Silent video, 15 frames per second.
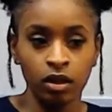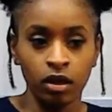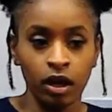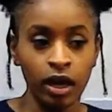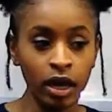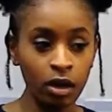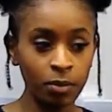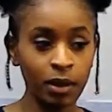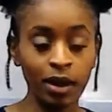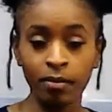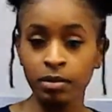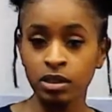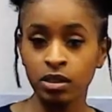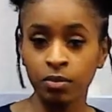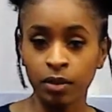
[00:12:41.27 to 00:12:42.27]
him
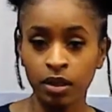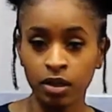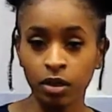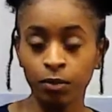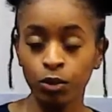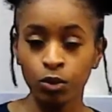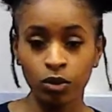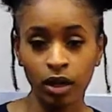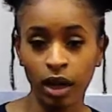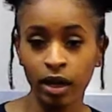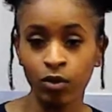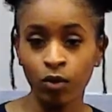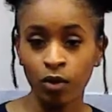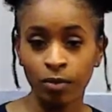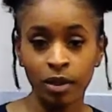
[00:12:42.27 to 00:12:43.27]
coming to me,
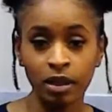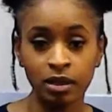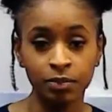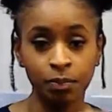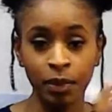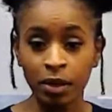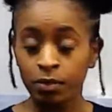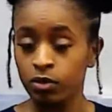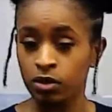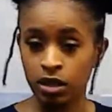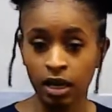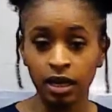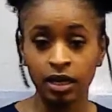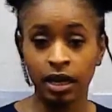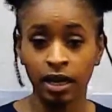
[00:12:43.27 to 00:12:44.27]
communicating with me, people
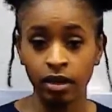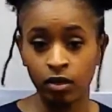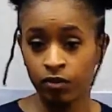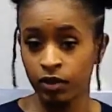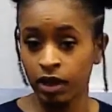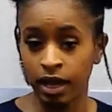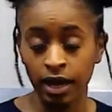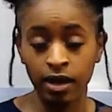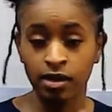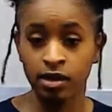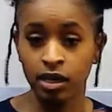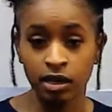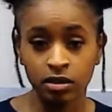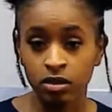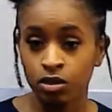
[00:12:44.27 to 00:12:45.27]
staying out of it that had
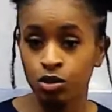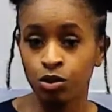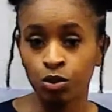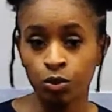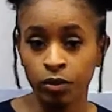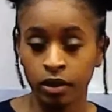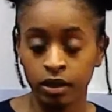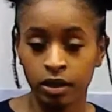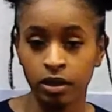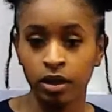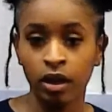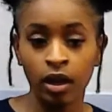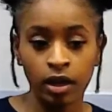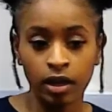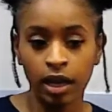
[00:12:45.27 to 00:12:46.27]
nothing to do with it.
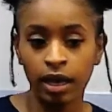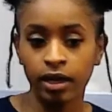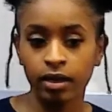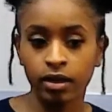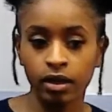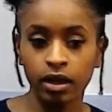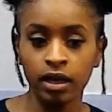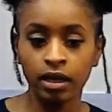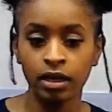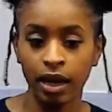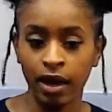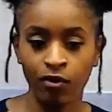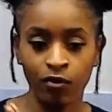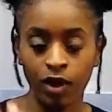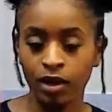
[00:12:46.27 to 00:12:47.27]
Like,
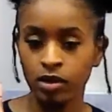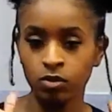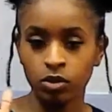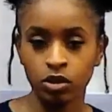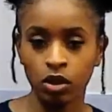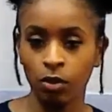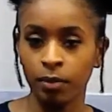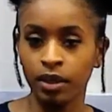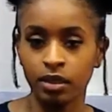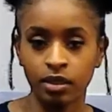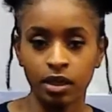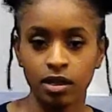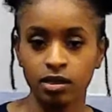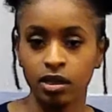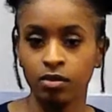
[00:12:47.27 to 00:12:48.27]
it was so many
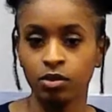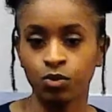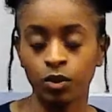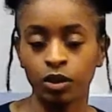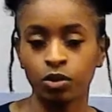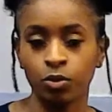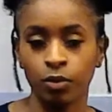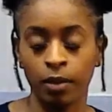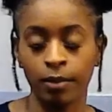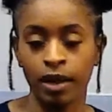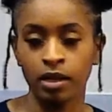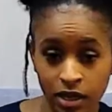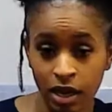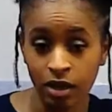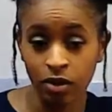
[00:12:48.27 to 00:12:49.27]
things that was running through my mind.
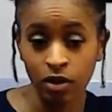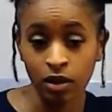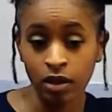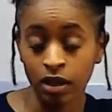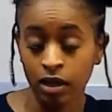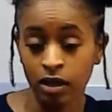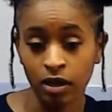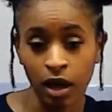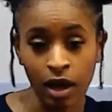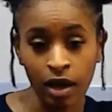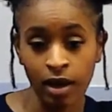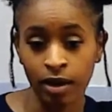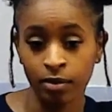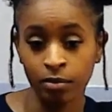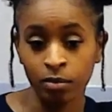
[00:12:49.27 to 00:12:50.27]
Now, again,
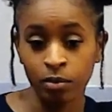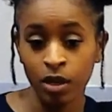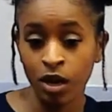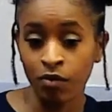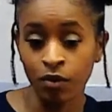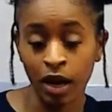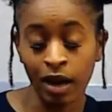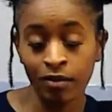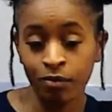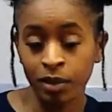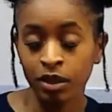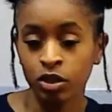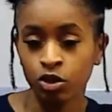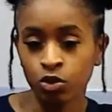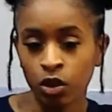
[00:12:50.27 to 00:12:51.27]
I've been
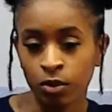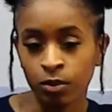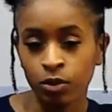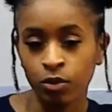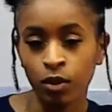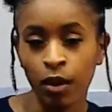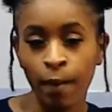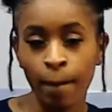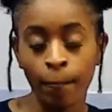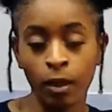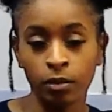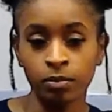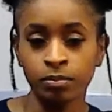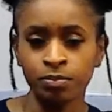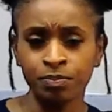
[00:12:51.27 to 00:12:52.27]
in trouble,
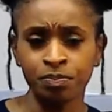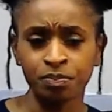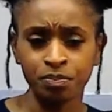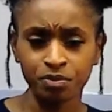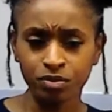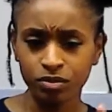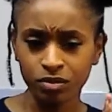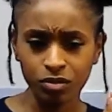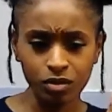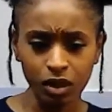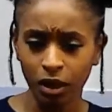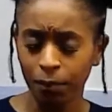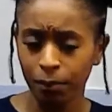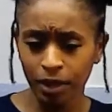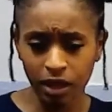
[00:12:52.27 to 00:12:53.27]

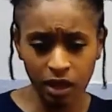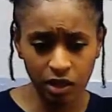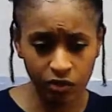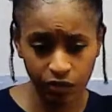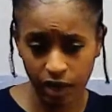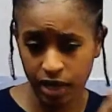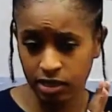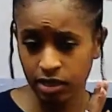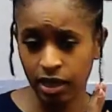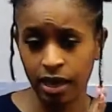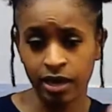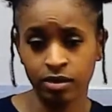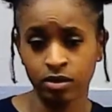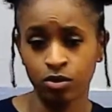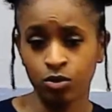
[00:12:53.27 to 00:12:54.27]
been in fights in
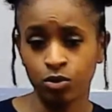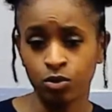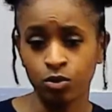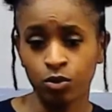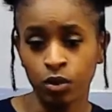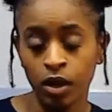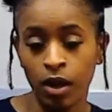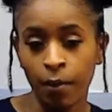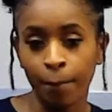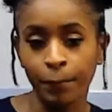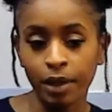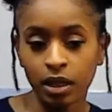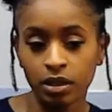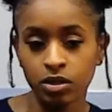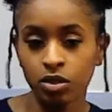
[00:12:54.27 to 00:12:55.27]
high school,
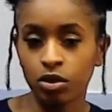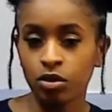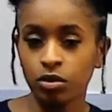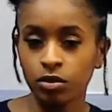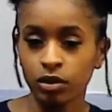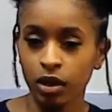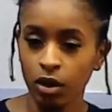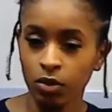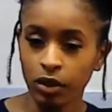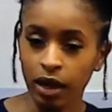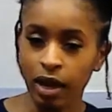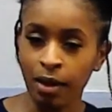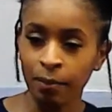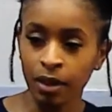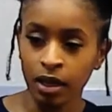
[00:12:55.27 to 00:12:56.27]
but to know that
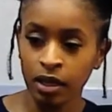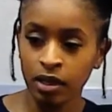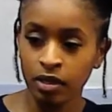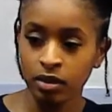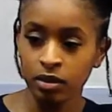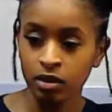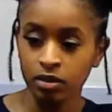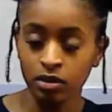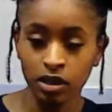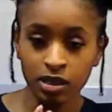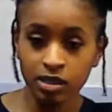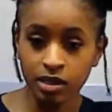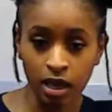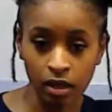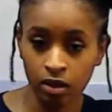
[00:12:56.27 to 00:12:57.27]
I'm in
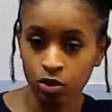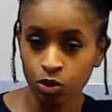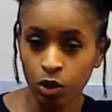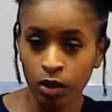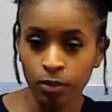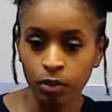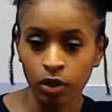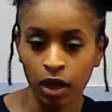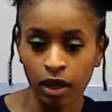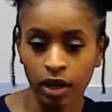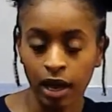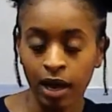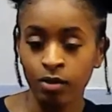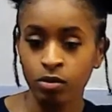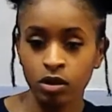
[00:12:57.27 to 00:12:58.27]
this kind of trouble, like,
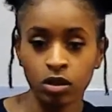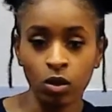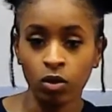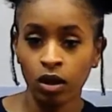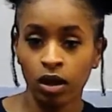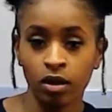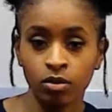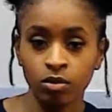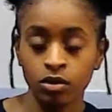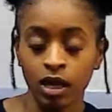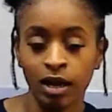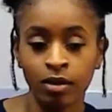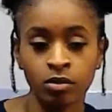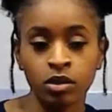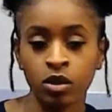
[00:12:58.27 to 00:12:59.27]
I was so lost,
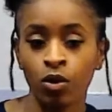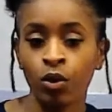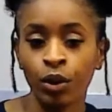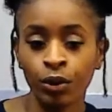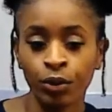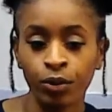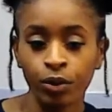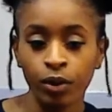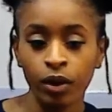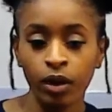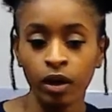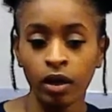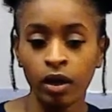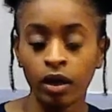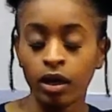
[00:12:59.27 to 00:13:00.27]
I was so hurt.
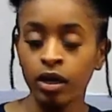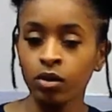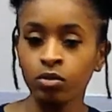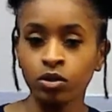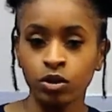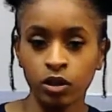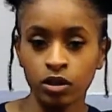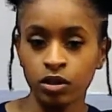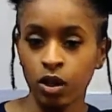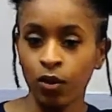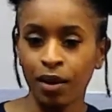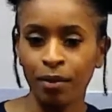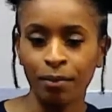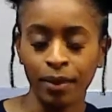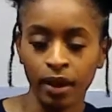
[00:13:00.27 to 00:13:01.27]
It was just so
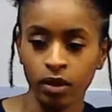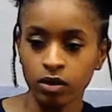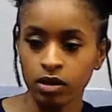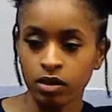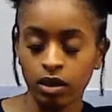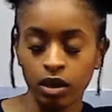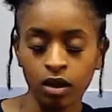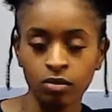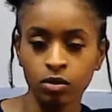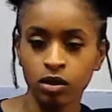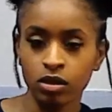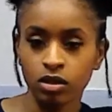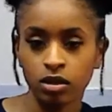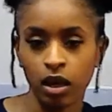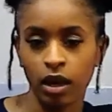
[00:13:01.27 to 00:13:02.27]
embarrassing. I'm
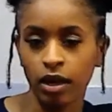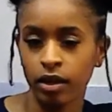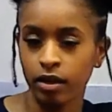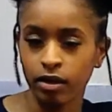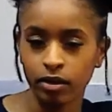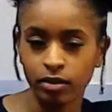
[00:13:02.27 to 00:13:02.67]
just like,